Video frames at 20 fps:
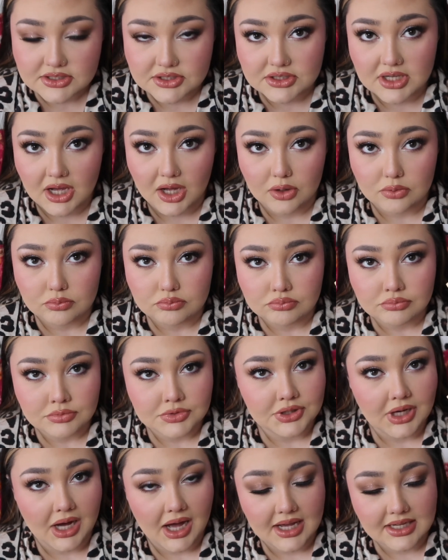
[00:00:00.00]
So
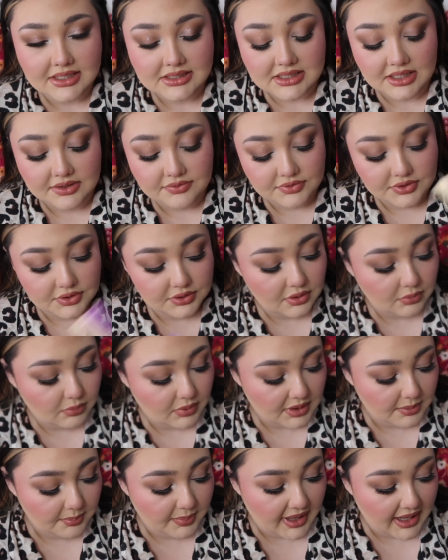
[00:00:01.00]
you guys, if you don't
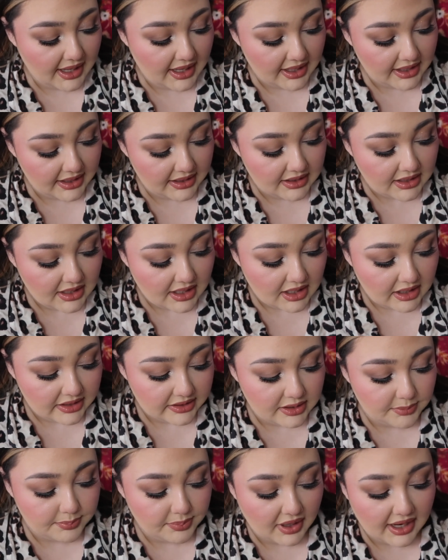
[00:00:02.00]
want to pay
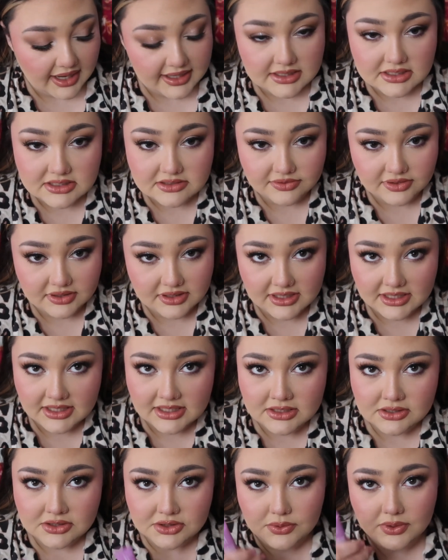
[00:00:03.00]
the price for
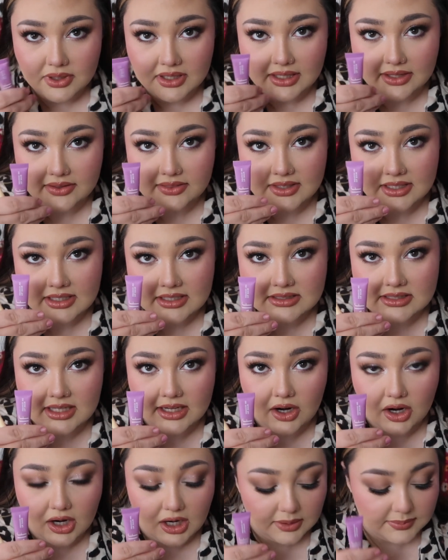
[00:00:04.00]
these, you can get these. They
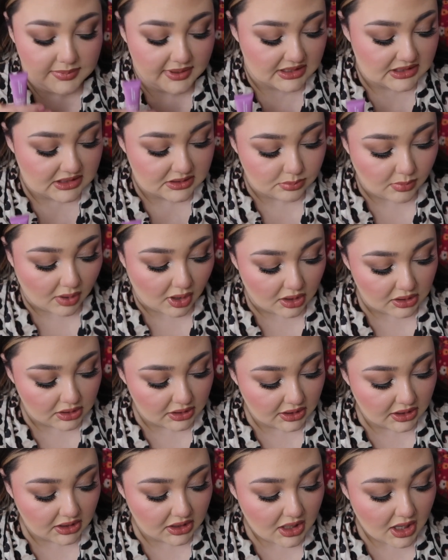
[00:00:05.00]
are a bit
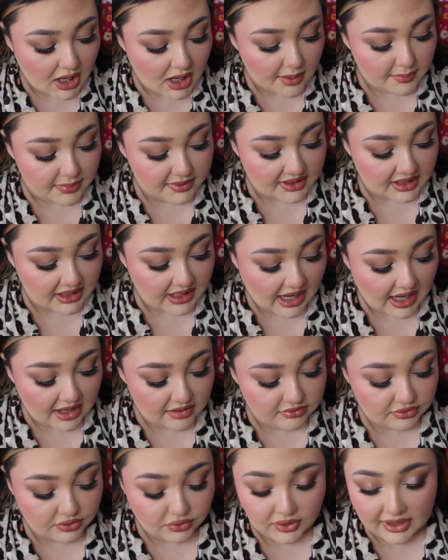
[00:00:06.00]
smaller, but they
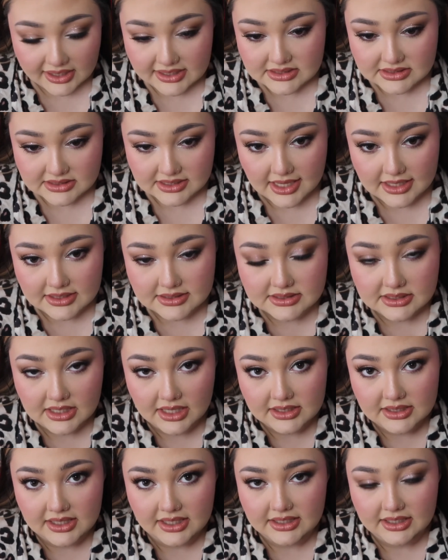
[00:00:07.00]
have great scents,
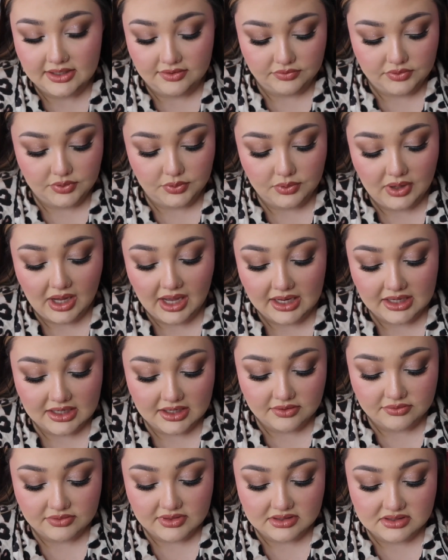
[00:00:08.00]
and they give you kind
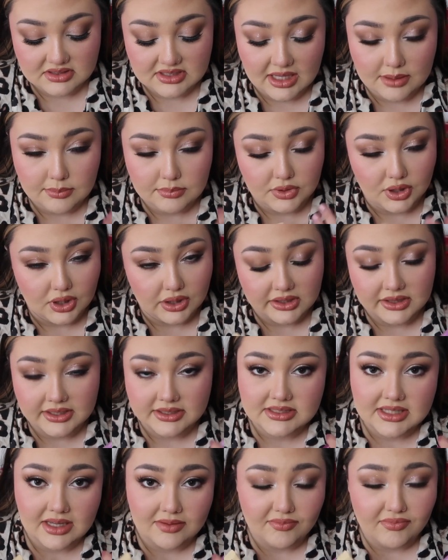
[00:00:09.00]
of the same look, the
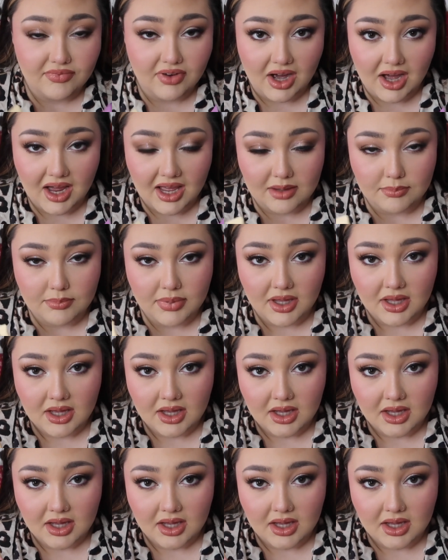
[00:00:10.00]
same vibe.